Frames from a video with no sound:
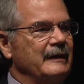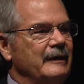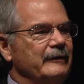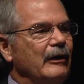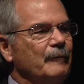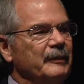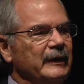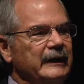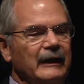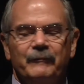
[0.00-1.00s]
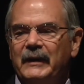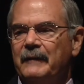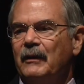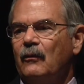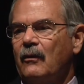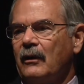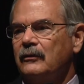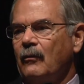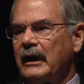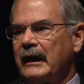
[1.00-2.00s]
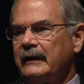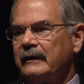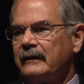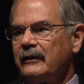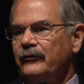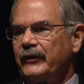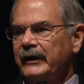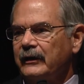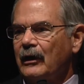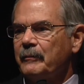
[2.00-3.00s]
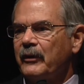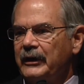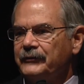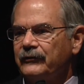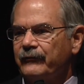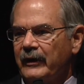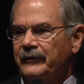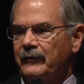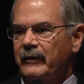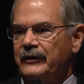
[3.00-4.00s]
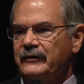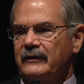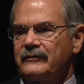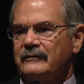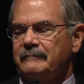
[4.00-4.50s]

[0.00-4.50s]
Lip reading: there are plenty of people worldwide singing our praises for other reasons.